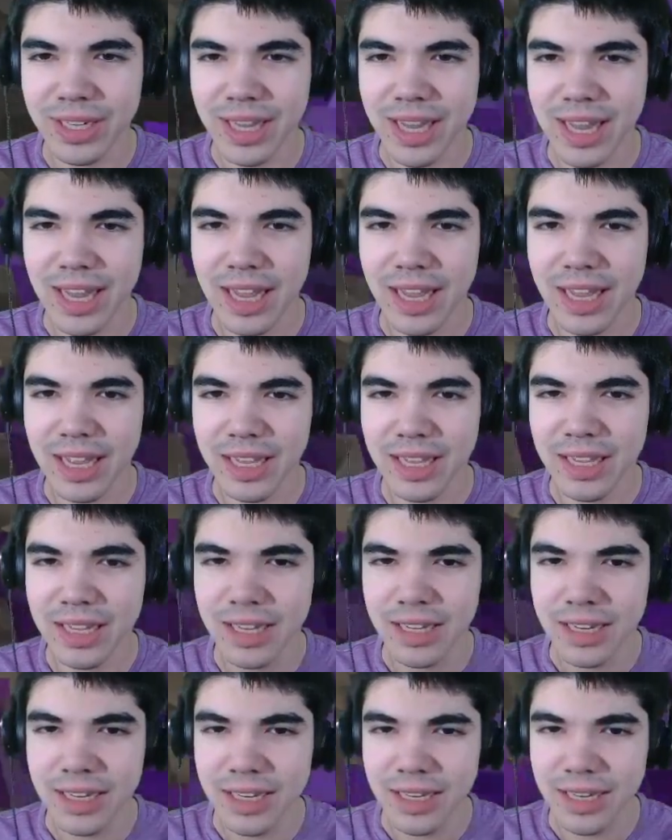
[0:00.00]
uh,
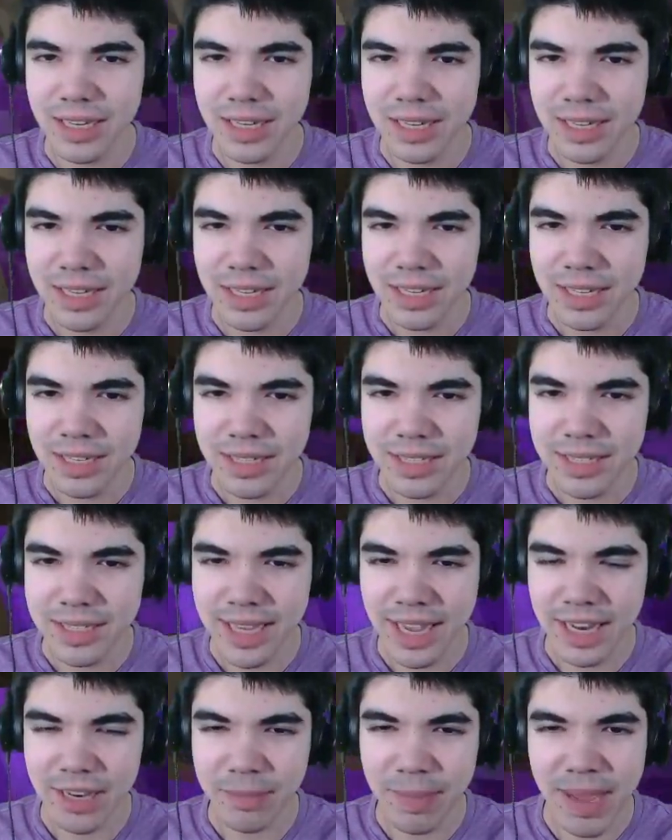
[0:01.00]

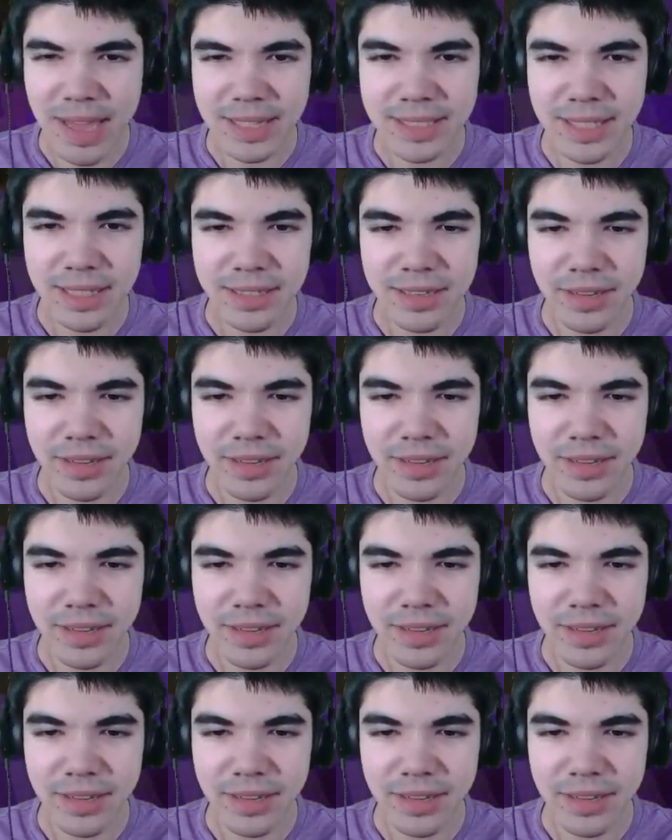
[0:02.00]
data packs that are